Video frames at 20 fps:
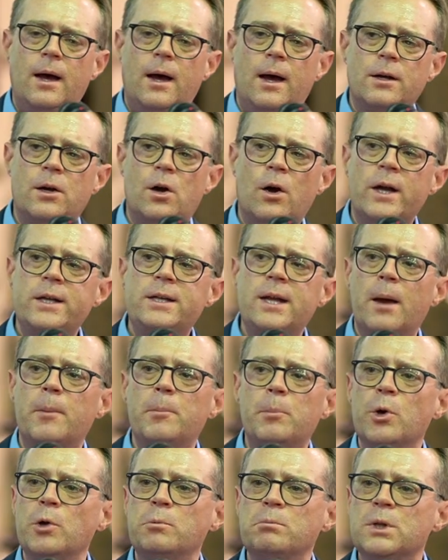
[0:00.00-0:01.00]
And Corrie
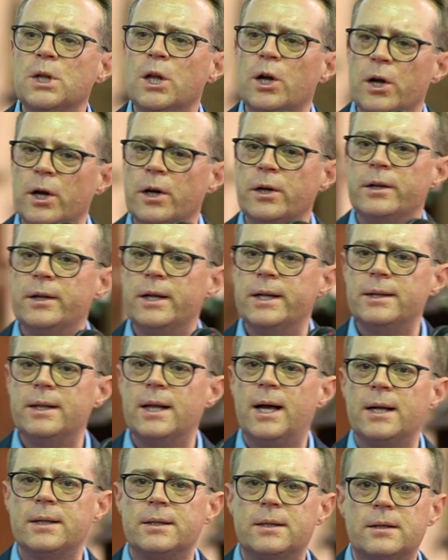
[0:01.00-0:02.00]
Ten Boom learned in
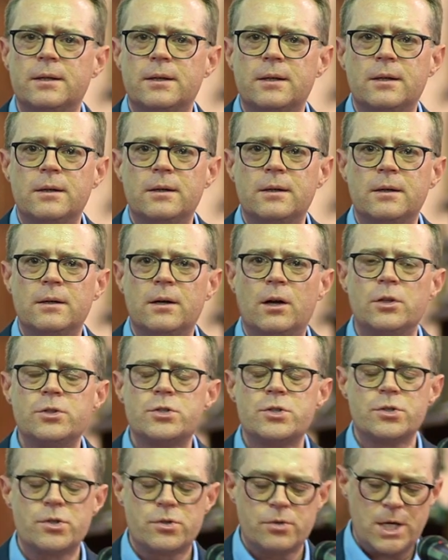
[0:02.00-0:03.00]
that
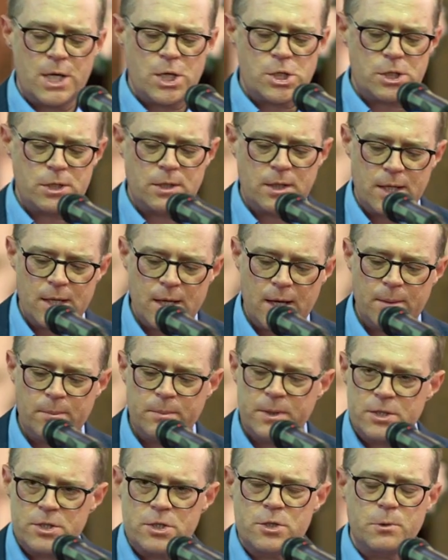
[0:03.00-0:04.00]
concentration
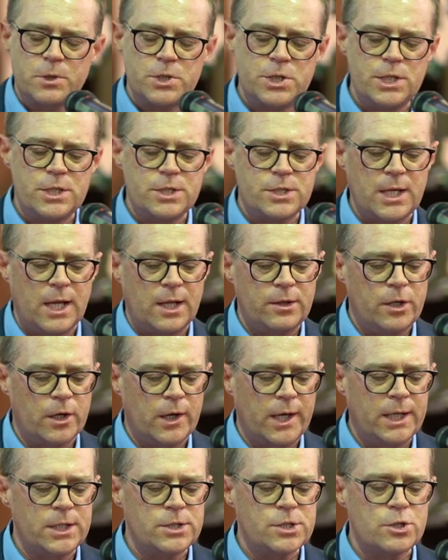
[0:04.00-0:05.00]
camp, this is what she said,
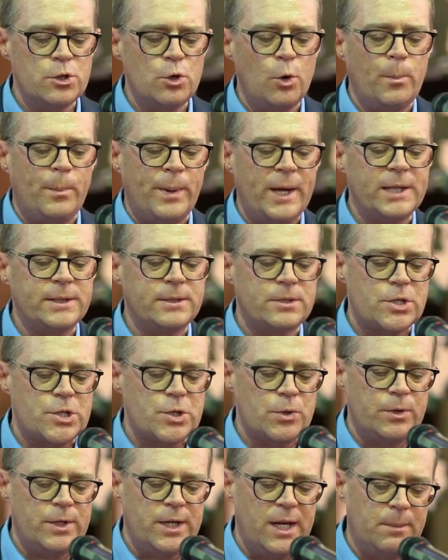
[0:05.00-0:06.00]
there is no pit
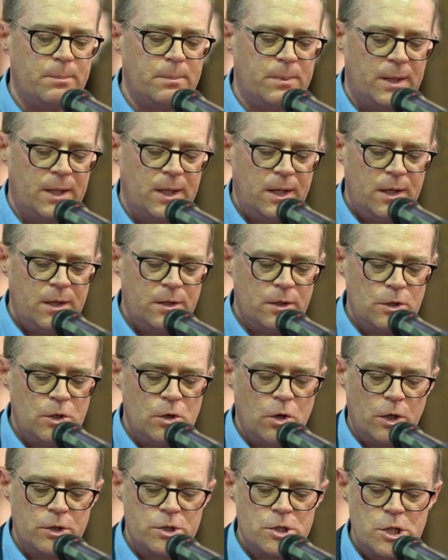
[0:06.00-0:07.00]
so deep that
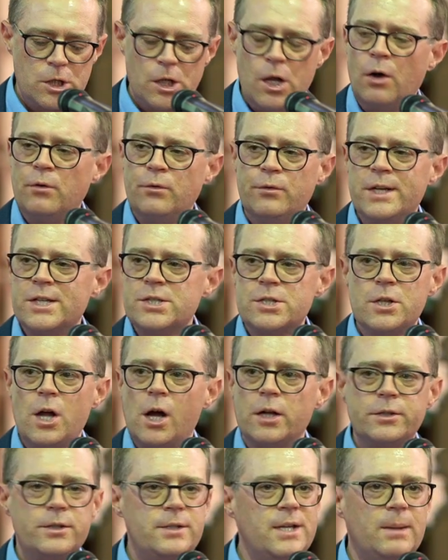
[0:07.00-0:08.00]
God's love is
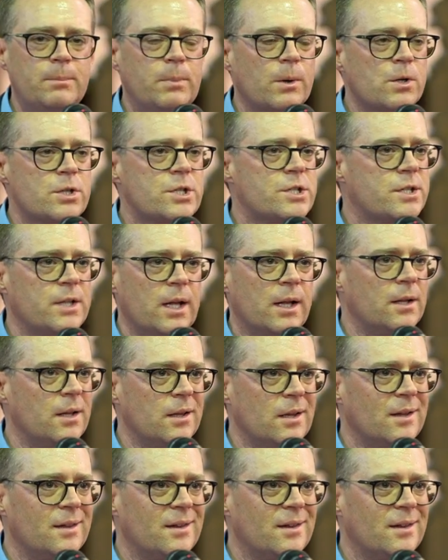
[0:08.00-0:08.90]
not deeper still.